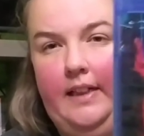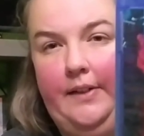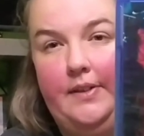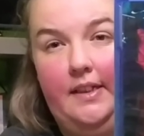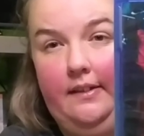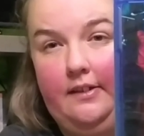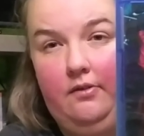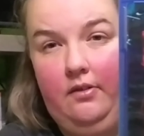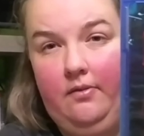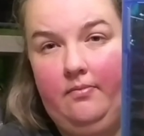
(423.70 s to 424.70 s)
Never seen this
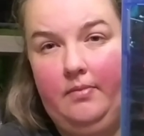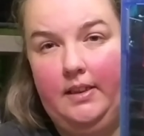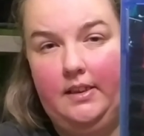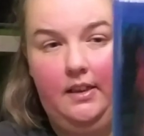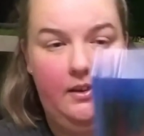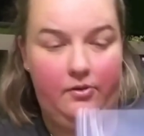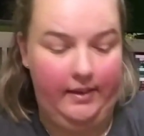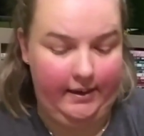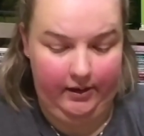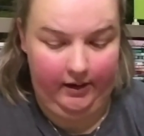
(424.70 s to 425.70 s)
one, but uh, this one
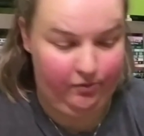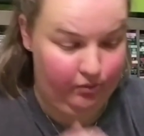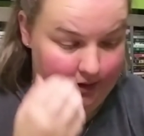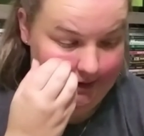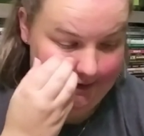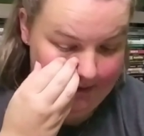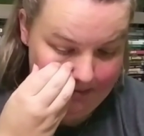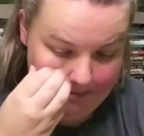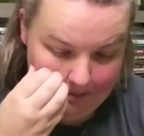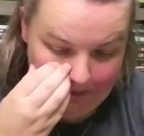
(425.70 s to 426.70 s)
actually looks really good.
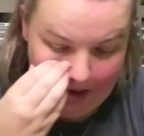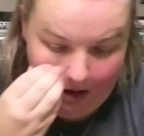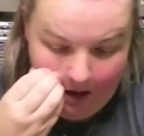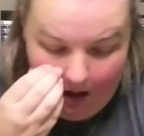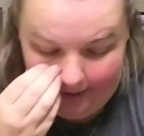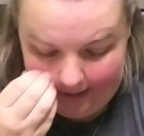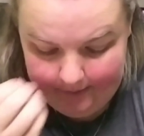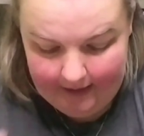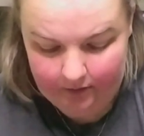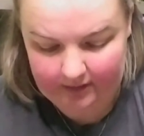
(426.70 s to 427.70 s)
Okay,
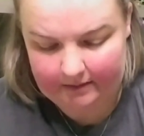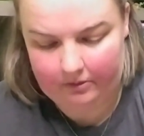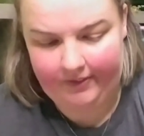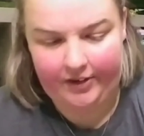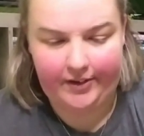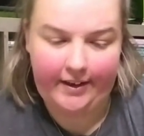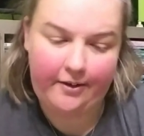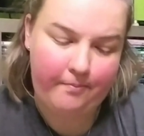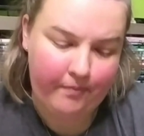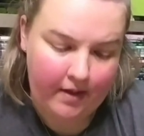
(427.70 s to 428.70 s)
we got a little double feature
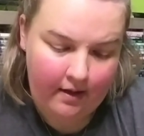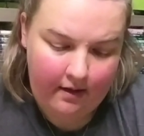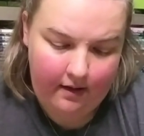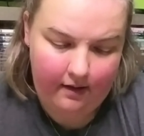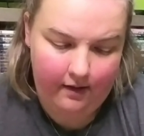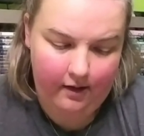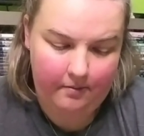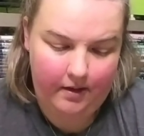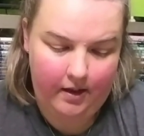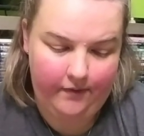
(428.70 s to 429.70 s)
here
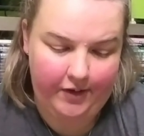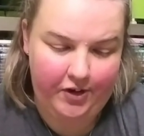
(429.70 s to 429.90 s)
um, of the